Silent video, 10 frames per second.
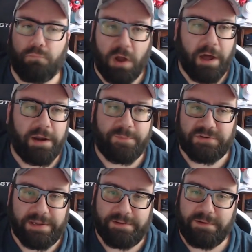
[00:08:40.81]

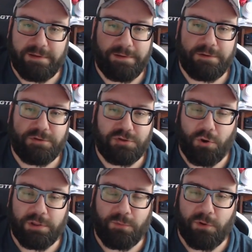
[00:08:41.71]
100%.
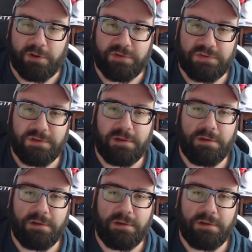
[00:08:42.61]
Totally works.